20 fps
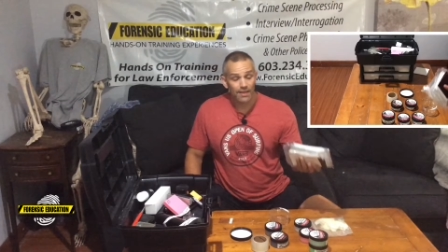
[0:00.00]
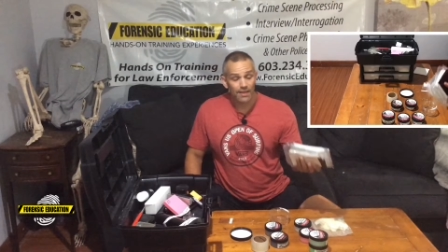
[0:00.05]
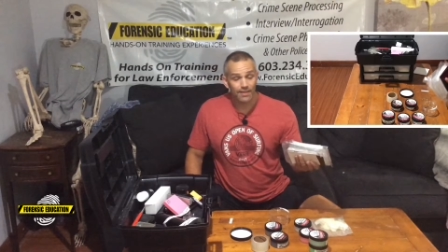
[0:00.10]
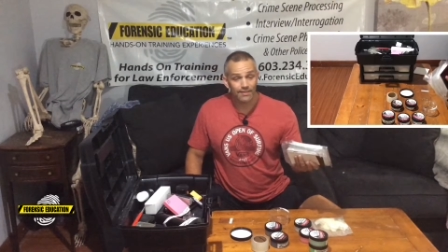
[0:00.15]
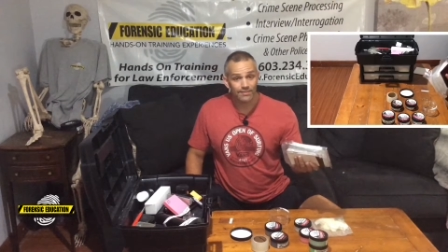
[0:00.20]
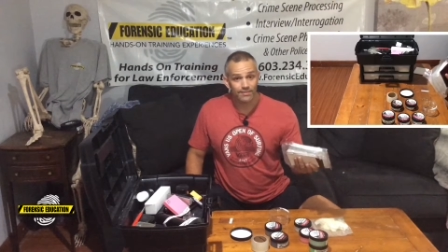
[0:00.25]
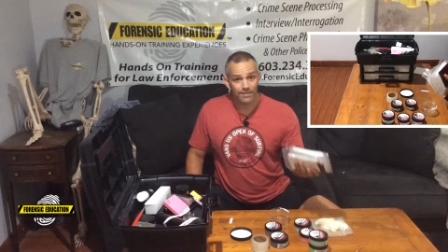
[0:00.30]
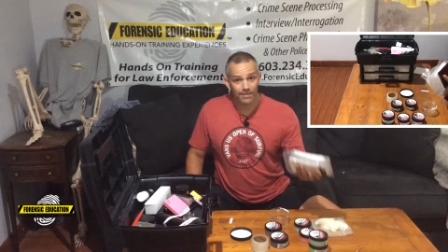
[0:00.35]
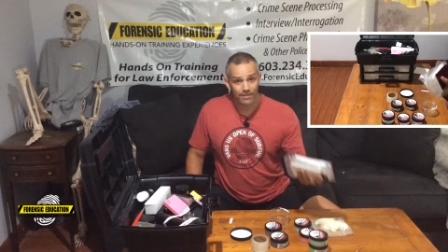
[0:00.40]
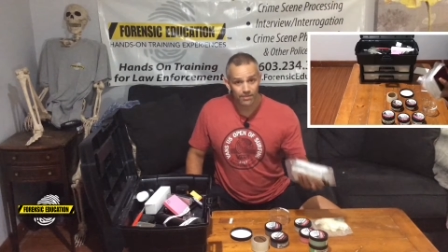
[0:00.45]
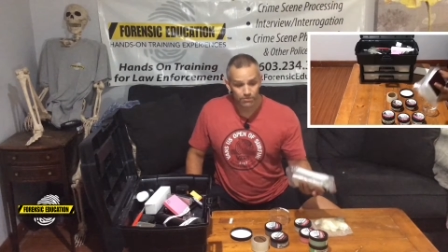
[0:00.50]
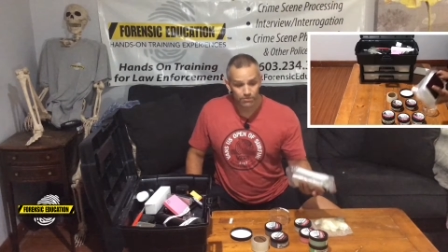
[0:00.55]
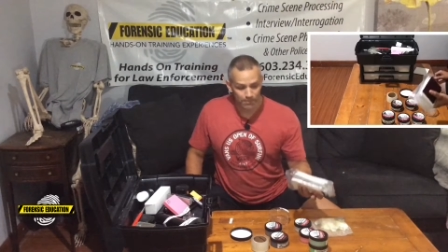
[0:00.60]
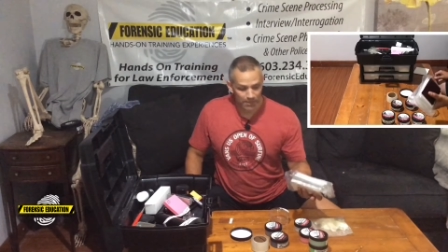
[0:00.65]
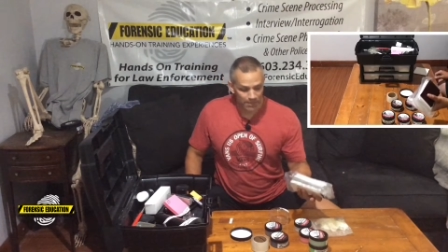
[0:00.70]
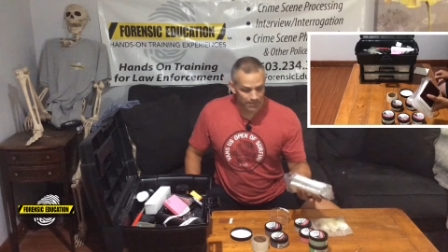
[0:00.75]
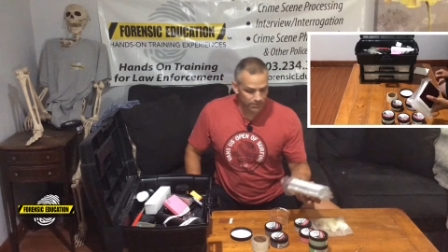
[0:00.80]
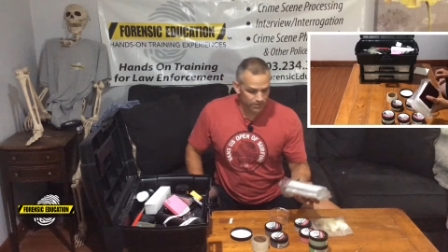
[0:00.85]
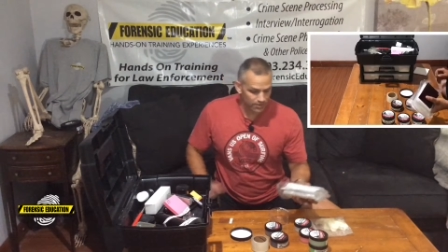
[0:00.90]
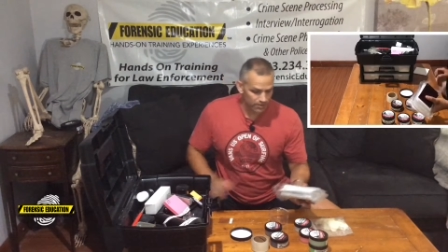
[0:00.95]
It's
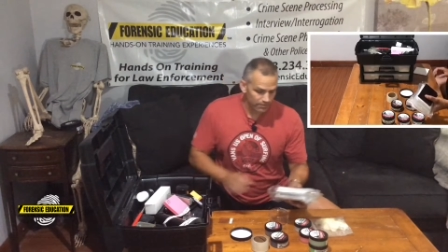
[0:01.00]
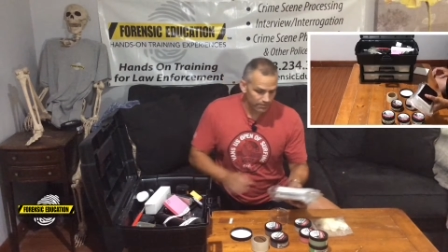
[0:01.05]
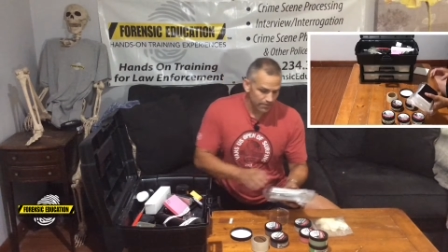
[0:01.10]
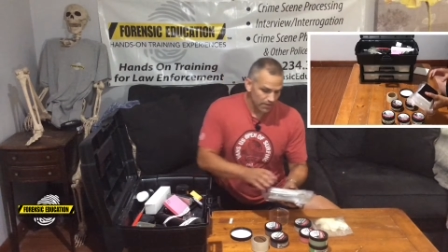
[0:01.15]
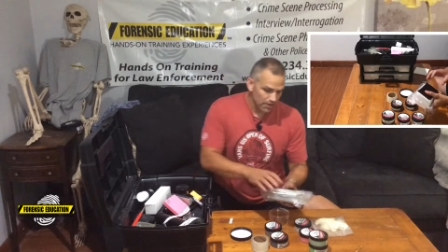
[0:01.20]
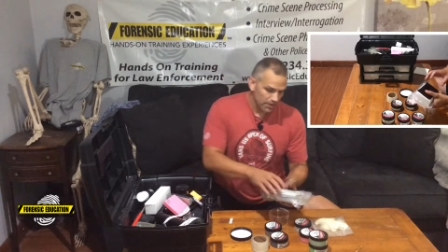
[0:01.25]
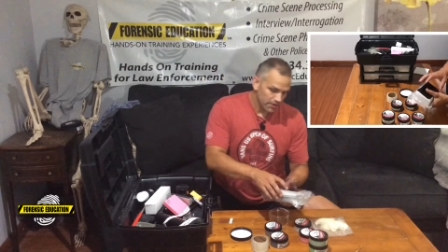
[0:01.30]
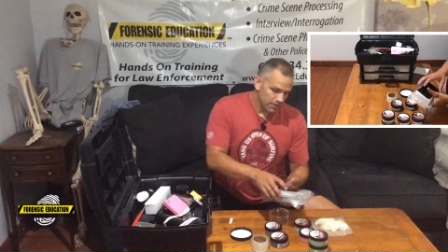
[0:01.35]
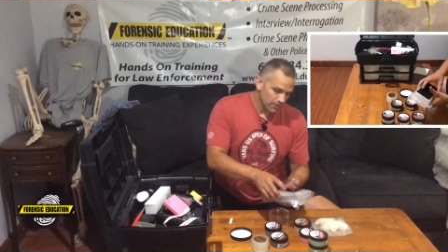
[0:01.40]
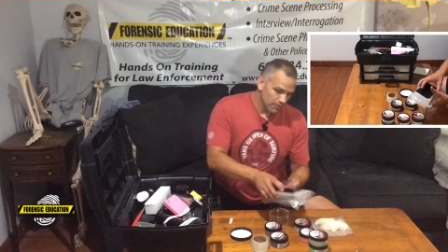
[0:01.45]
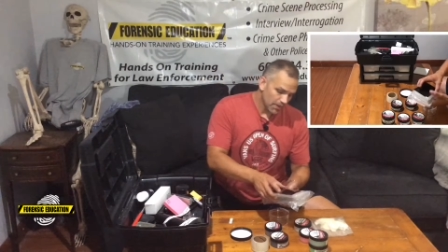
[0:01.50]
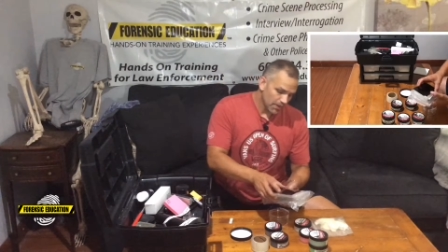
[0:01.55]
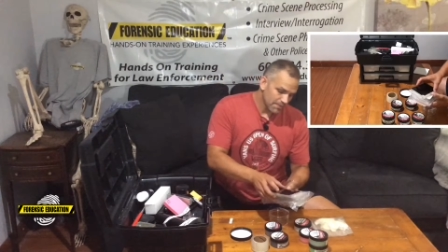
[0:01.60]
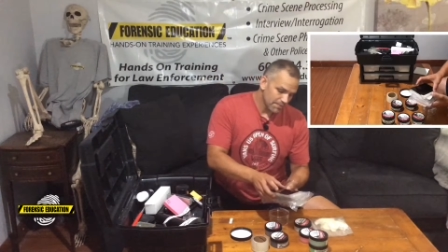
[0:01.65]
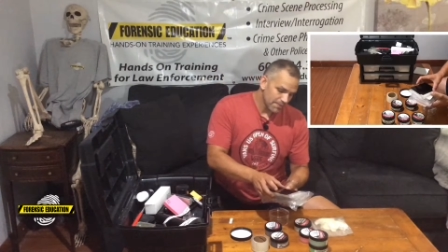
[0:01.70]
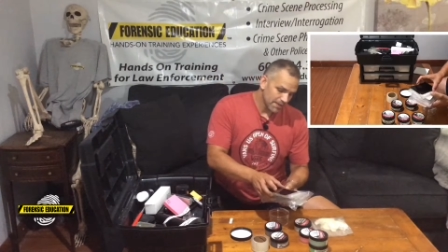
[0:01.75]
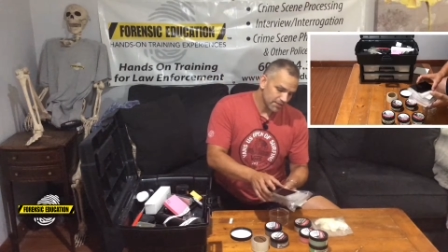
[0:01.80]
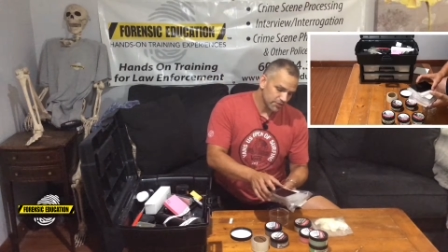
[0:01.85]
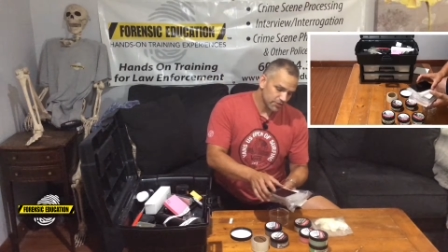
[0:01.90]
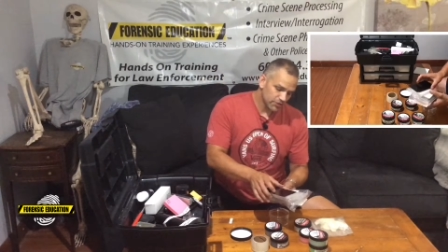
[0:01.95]
inexpensive. You want
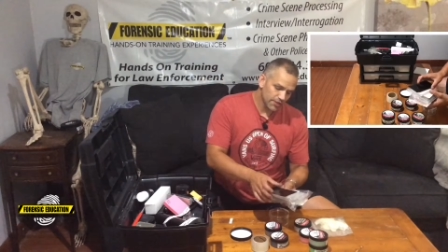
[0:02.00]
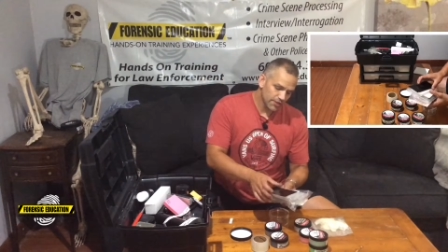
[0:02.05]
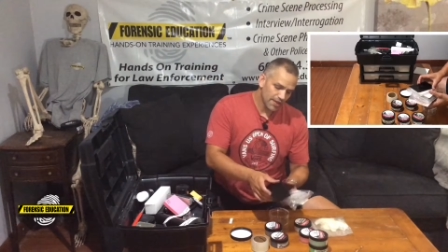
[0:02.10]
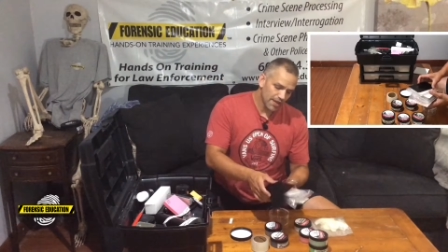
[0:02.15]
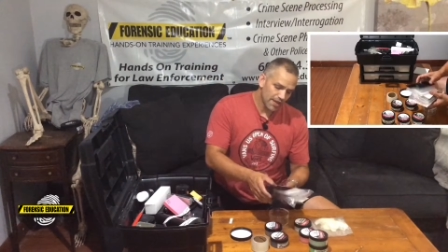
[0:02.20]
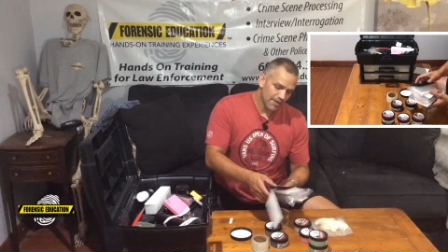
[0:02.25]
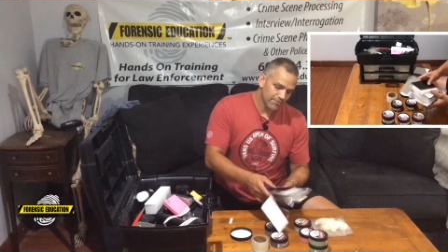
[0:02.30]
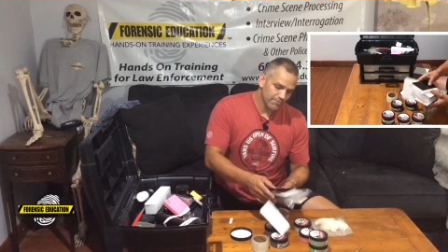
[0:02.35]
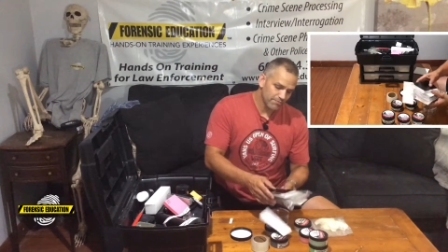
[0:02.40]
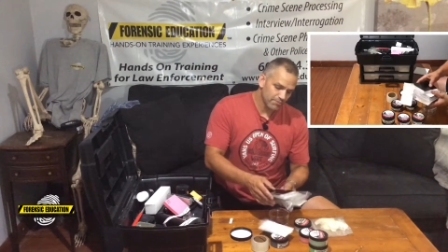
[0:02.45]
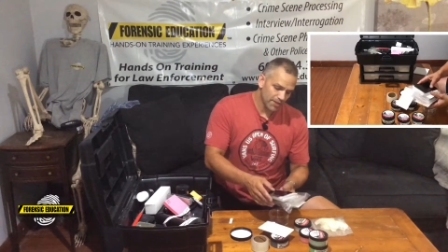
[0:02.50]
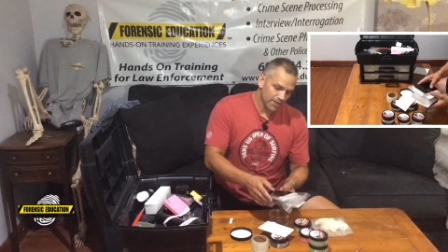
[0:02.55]
to make sure you have